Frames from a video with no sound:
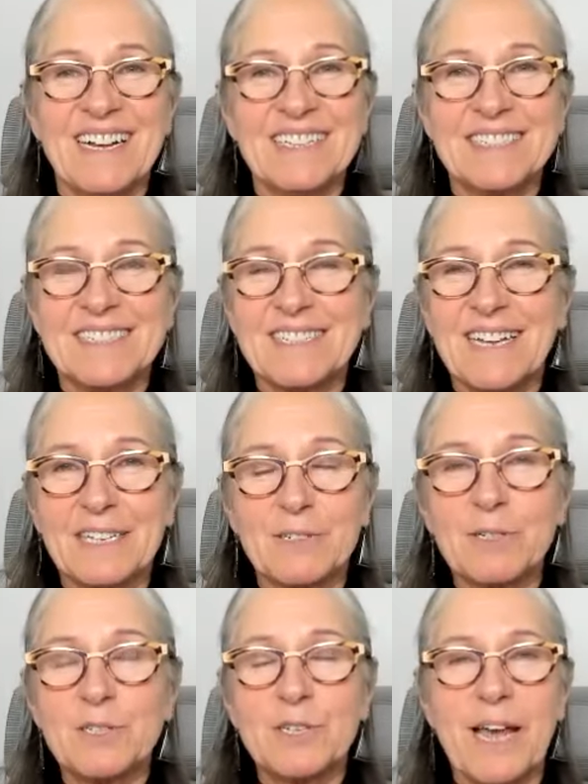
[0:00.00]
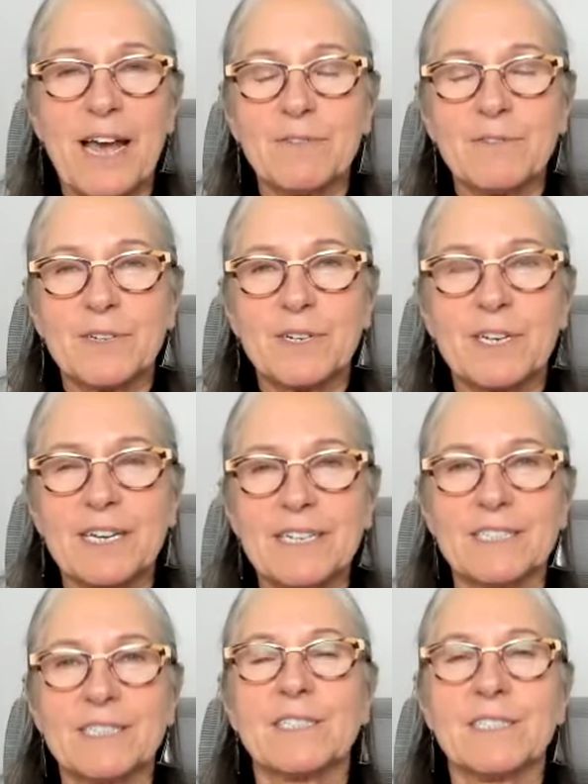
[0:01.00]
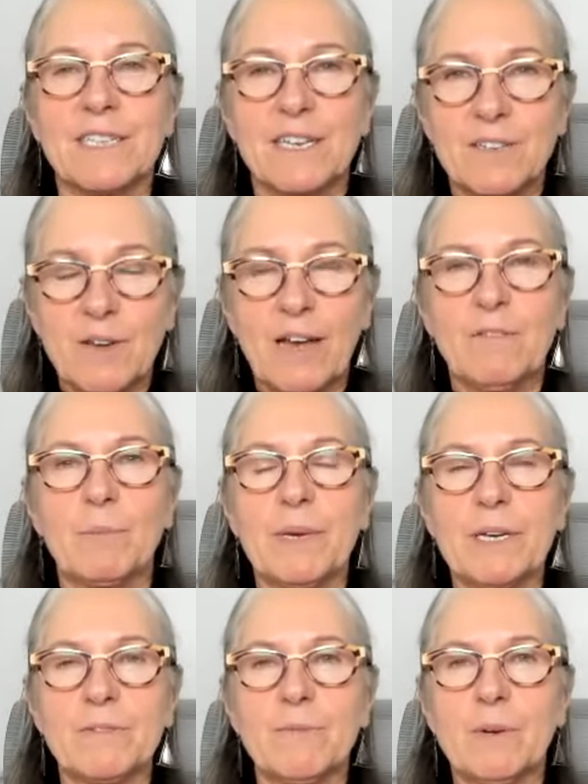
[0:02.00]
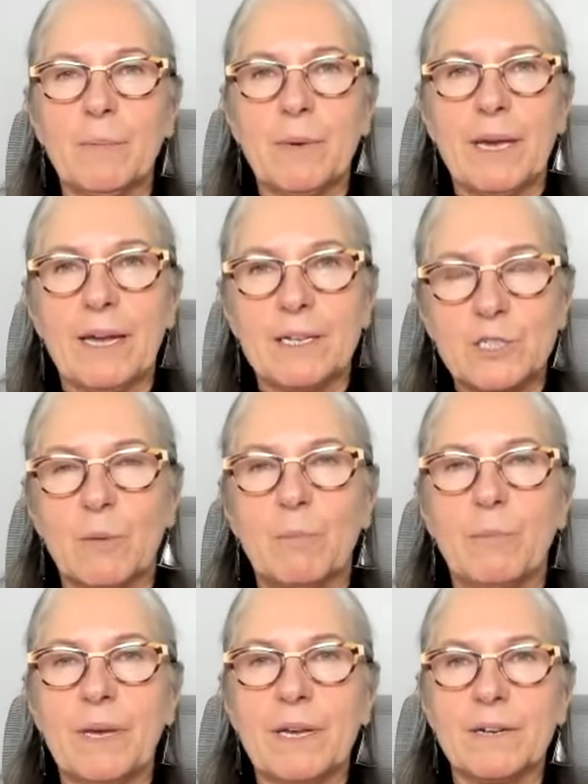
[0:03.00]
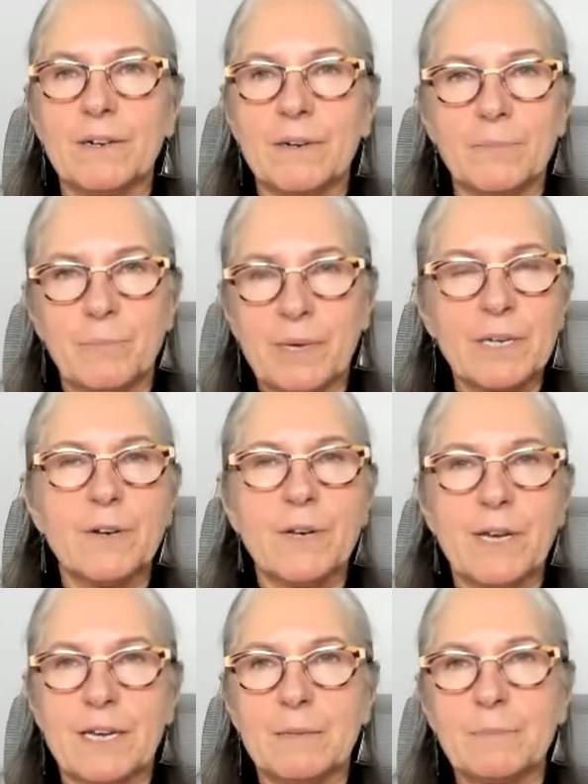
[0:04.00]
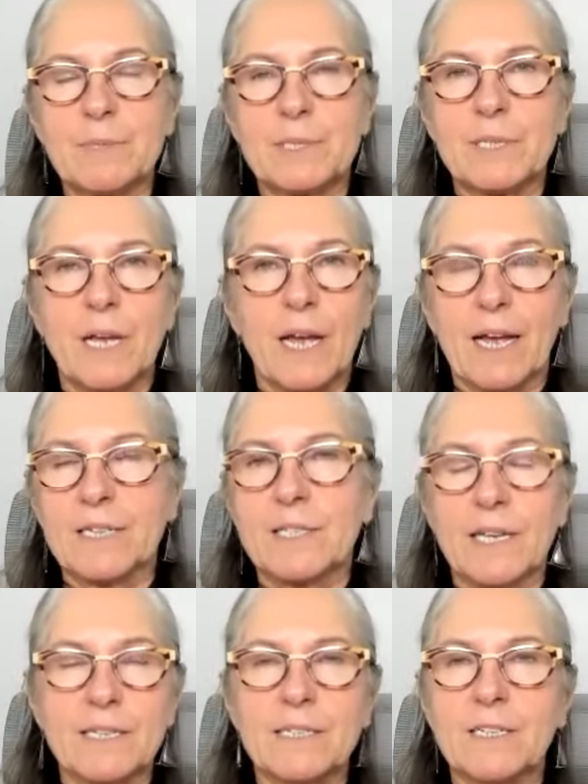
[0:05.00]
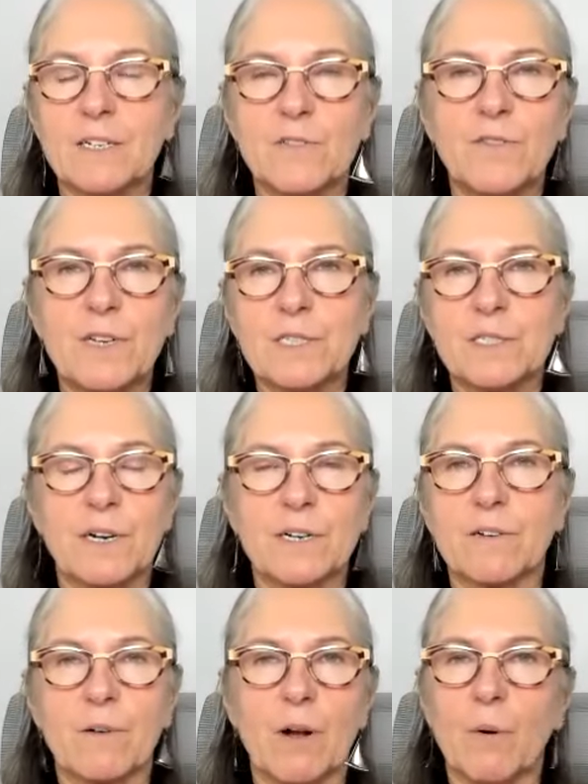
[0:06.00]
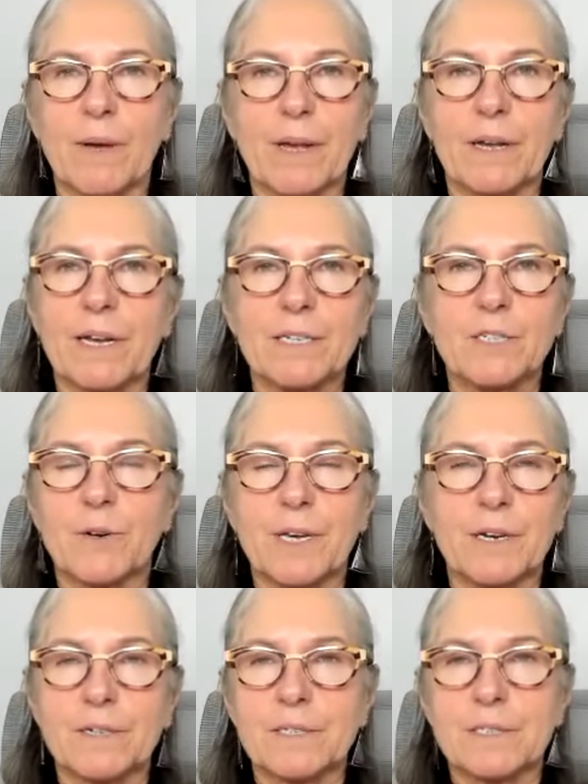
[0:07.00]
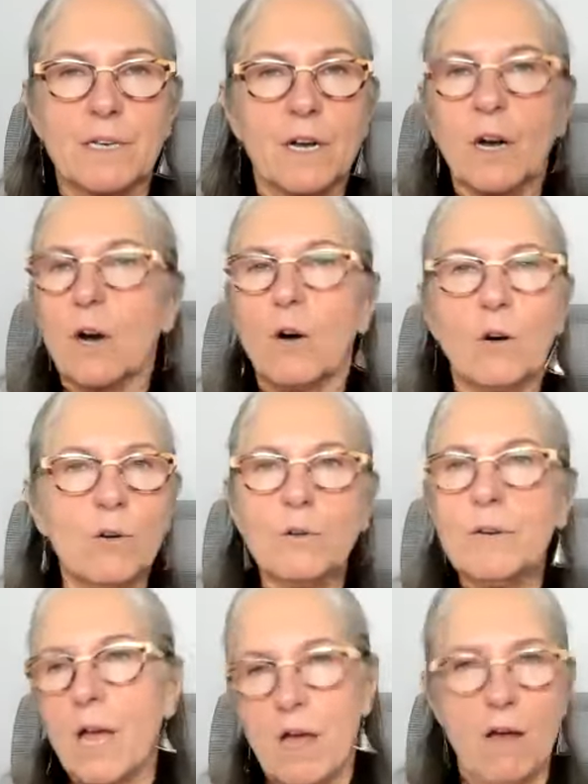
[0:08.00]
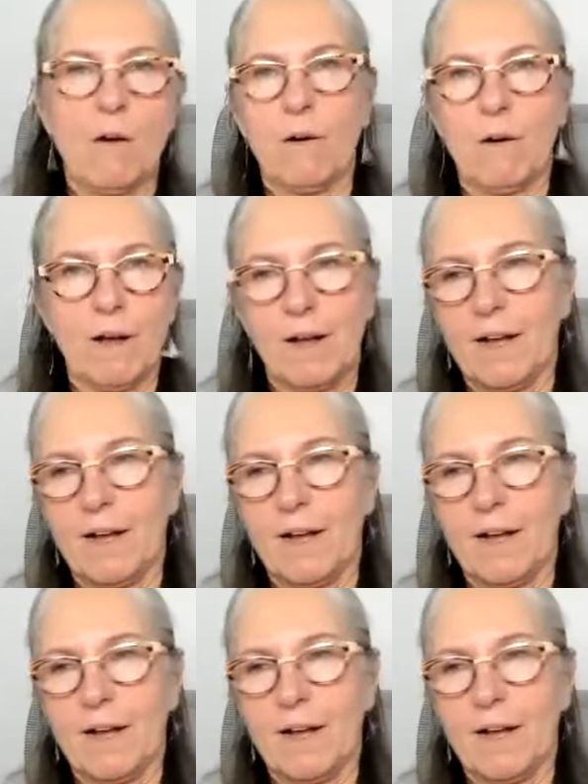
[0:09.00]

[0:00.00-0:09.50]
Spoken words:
It's like usually after kids, you have a bigger rib cage, a bigger hips, and suddenly your feet start growing and your ears. Who know?